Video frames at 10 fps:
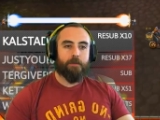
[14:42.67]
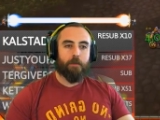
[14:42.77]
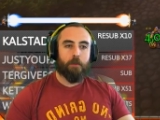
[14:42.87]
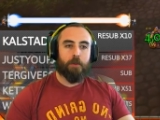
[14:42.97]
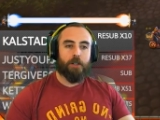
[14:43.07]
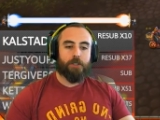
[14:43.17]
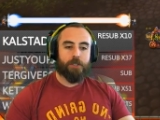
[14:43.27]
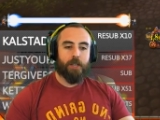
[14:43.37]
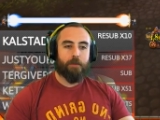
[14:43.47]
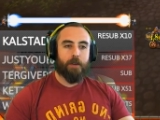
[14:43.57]
I'm gonna punish
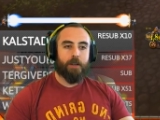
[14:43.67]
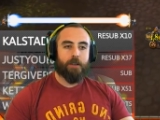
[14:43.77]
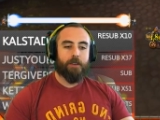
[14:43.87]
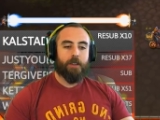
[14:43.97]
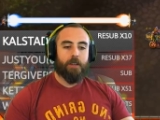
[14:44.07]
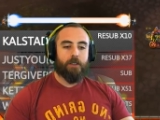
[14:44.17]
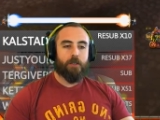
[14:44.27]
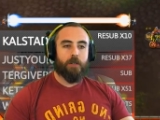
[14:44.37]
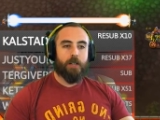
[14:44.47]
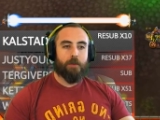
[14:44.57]
this guy by
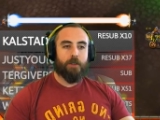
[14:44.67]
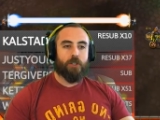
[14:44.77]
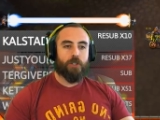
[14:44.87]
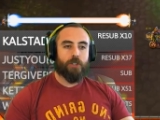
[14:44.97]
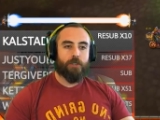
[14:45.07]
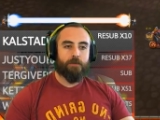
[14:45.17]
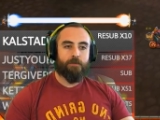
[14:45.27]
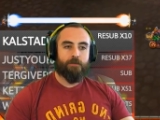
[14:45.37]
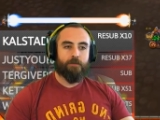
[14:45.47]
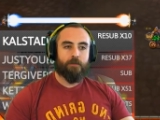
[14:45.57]
doing damage. Yeah, I'm
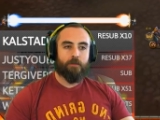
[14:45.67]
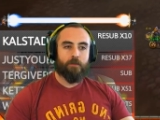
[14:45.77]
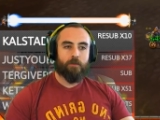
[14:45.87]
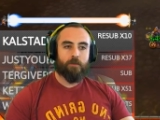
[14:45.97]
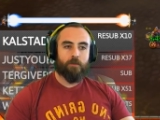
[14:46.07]
gonna stun Druid.